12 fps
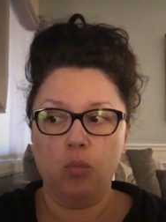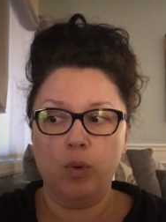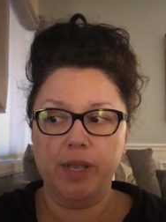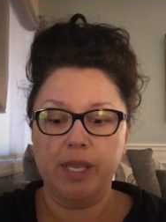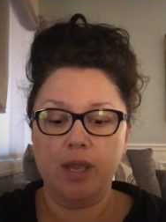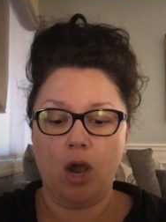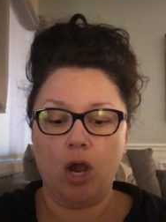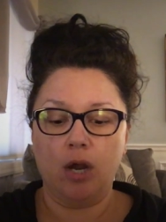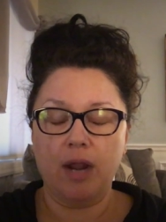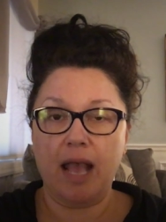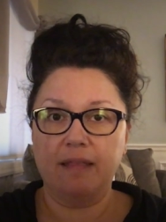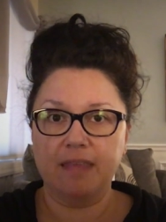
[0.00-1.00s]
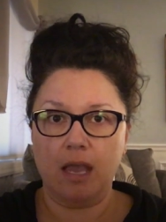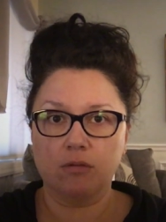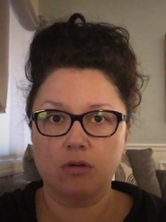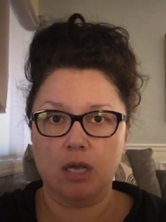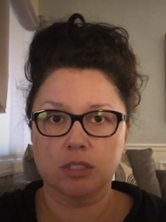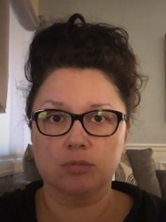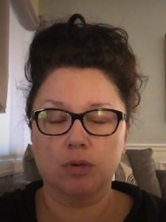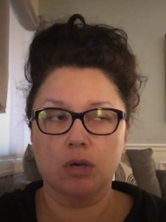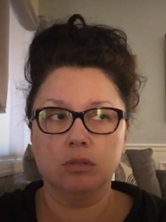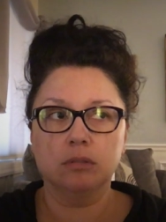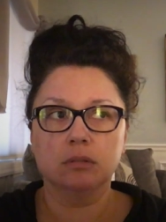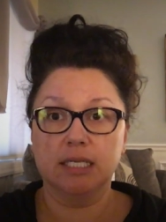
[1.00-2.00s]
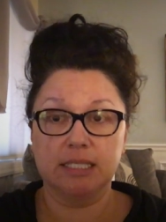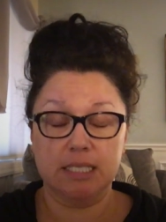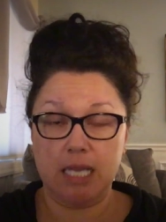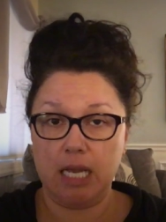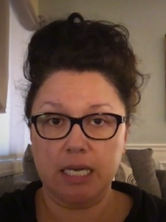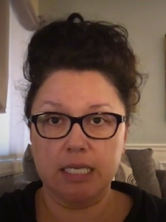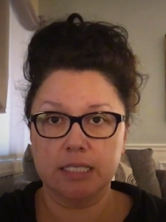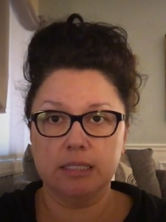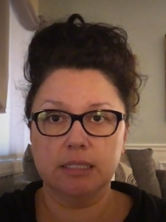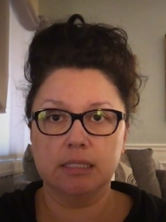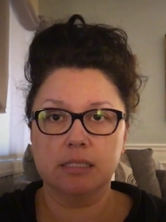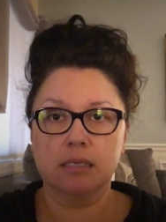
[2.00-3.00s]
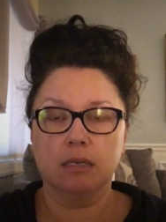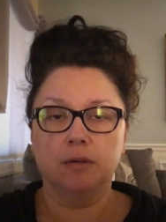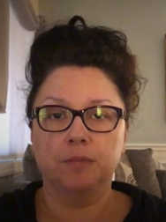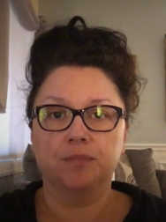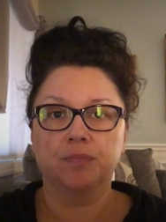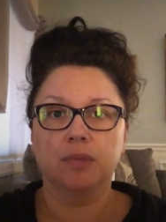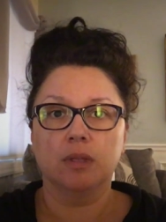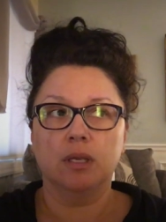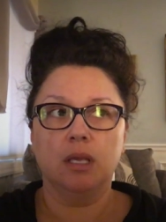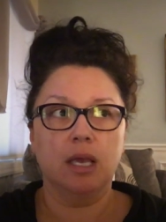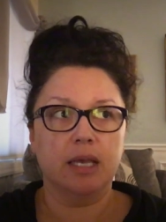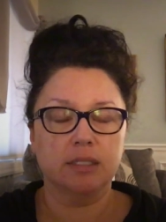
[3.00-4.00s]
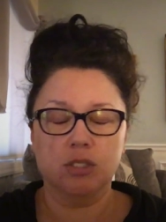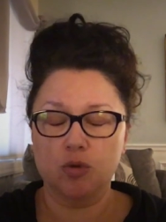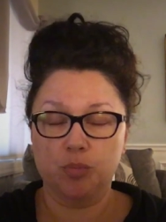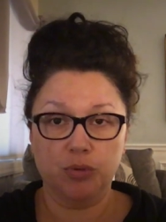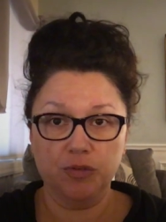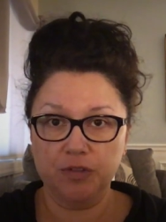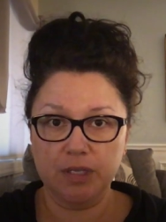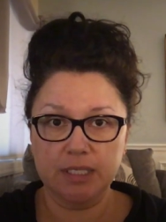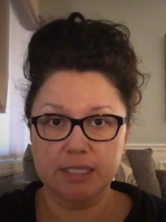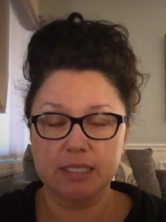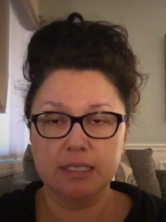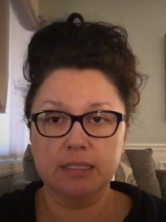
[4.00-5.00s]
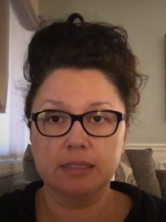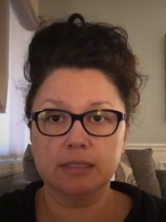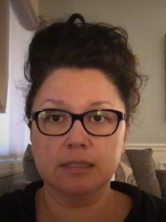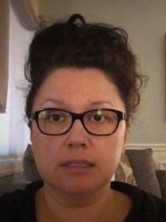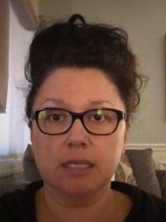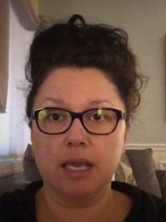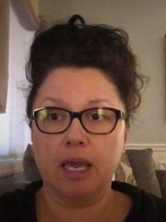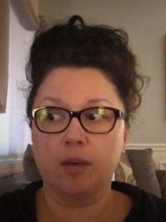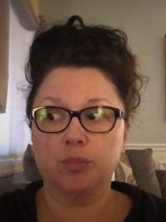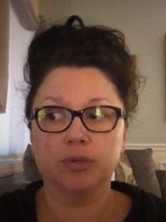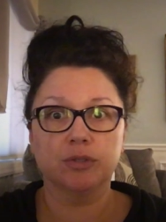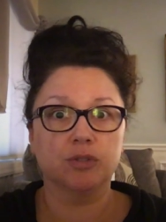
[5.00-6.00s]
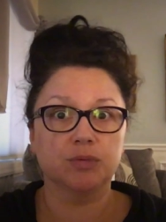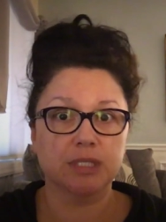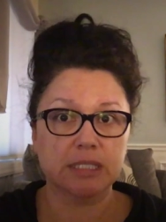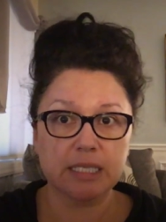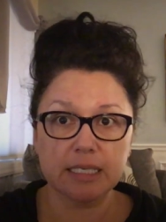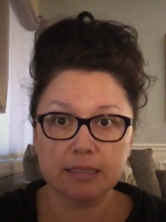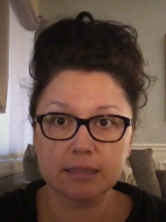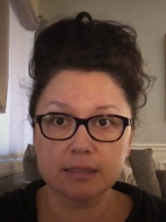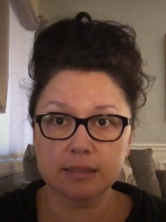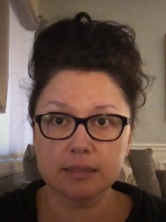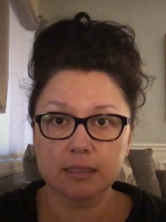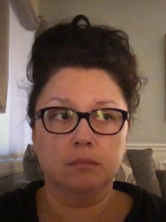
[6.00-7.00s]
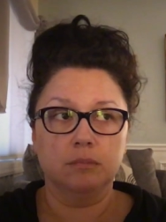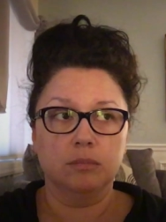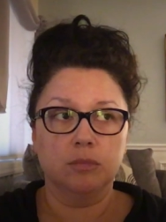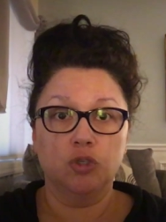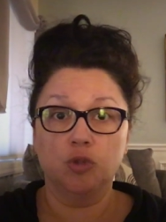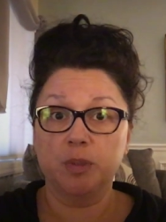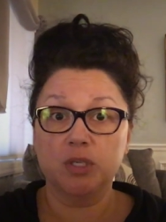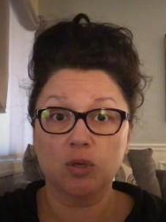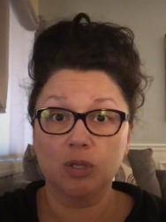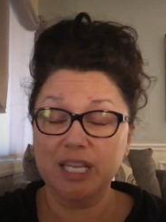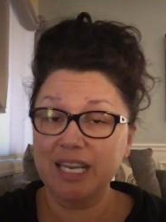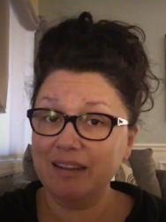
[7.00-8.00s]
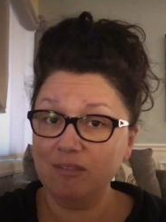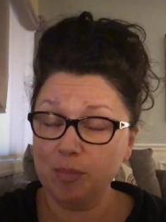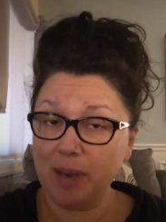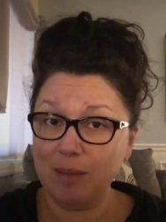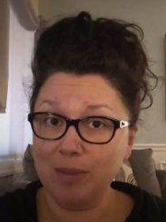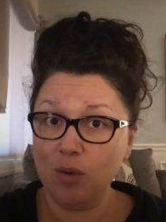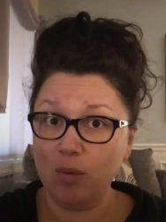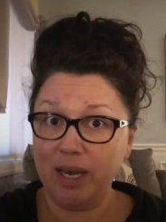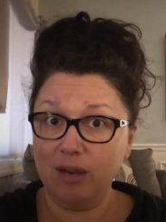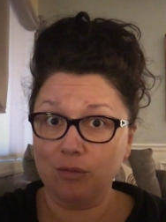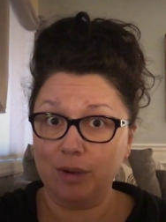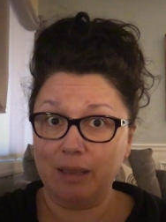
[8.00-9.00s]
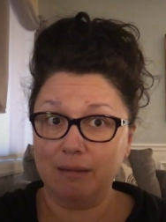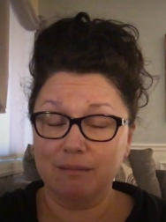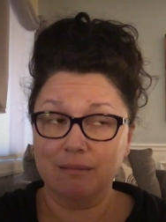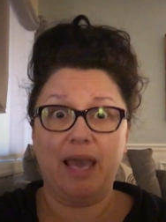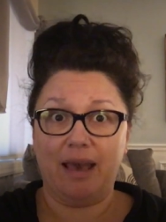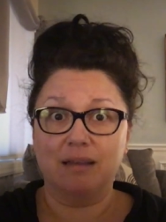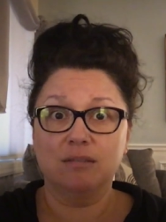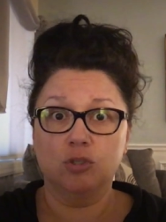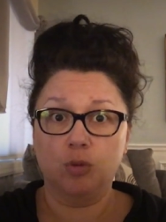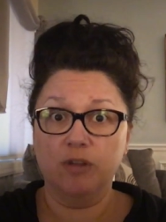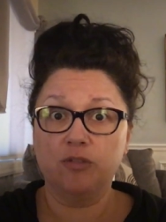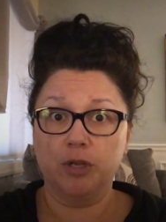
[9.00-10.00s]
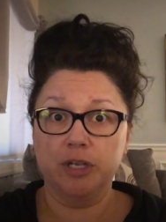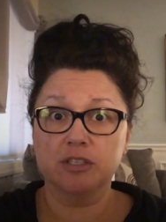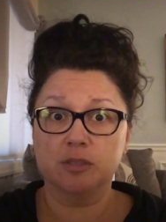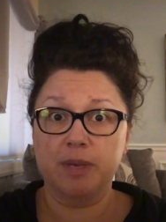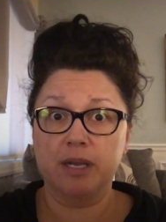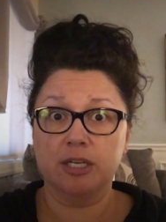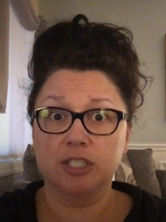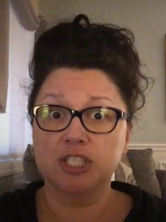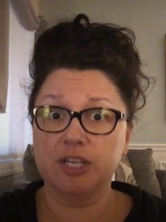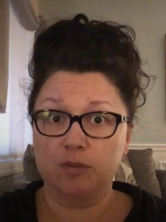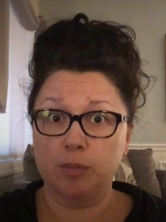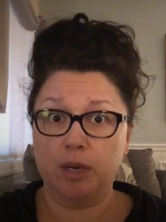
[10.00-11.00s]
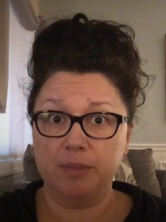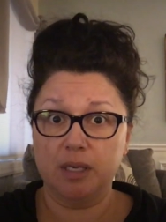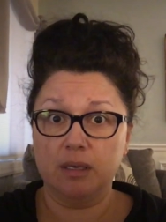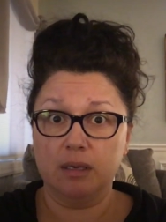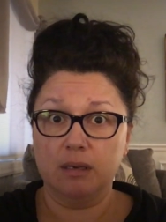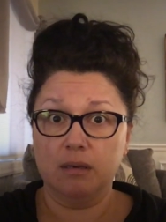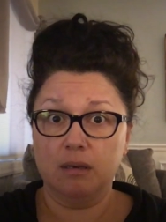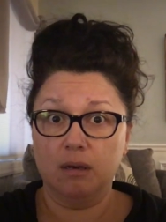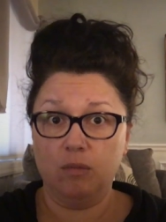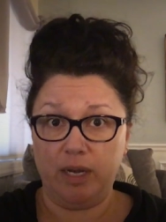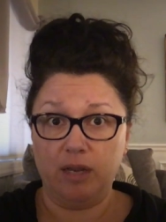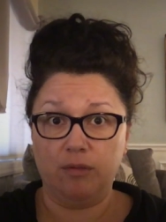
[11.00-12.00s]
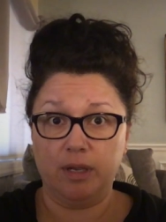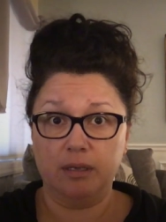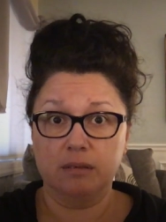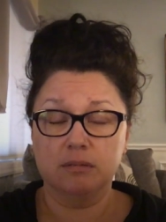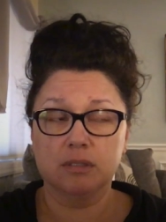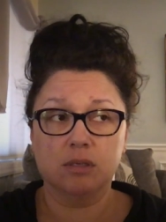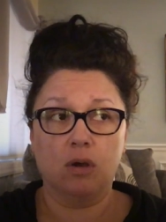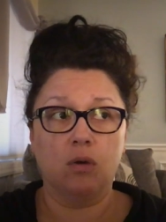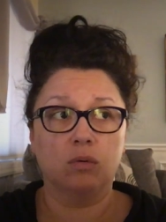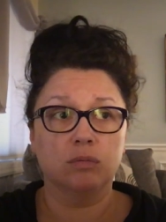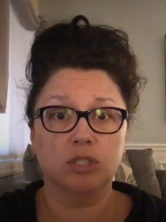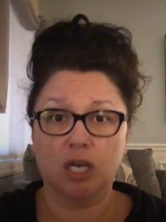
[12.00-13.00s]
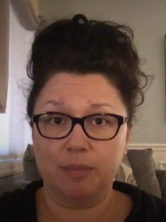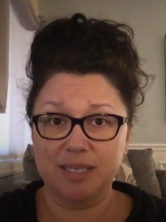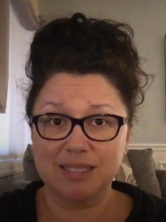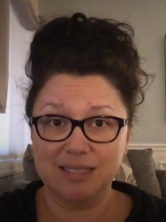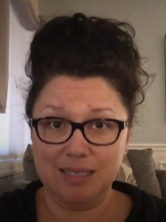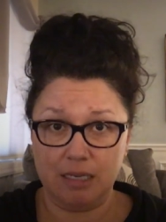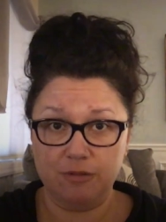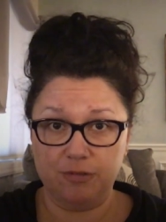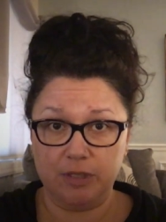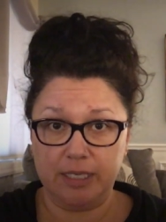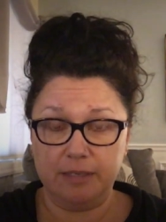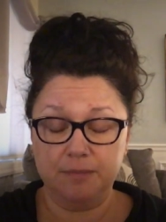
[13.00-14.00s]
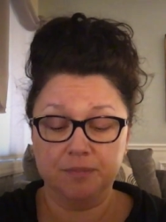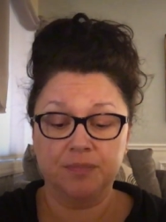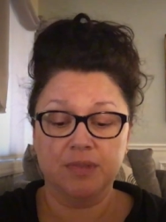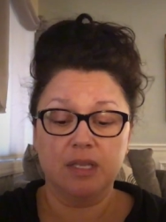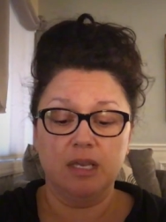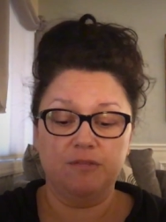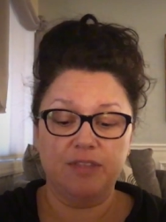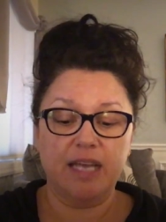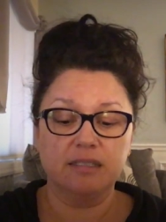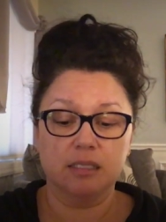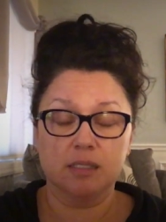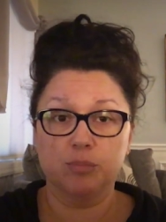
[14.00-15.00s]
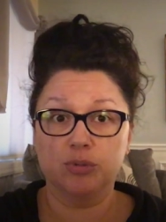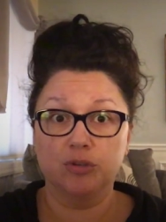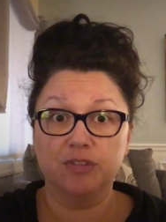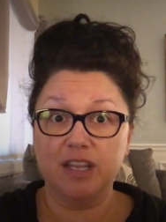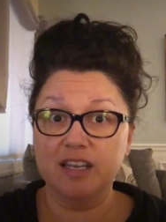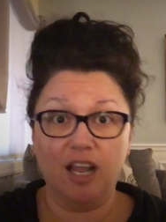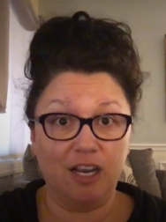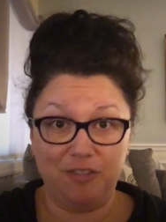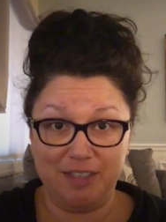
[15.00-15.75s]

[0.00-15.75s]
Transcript: We are at that crossroad. It's not his. He has no proof that it's his. He can't produce receipts. Truth be told, he didn't even buy me a wedding ring. Yeah, 24 years of marriage, never bought me a wedding ring. So talk about skin flint. If that doesn't prove that none of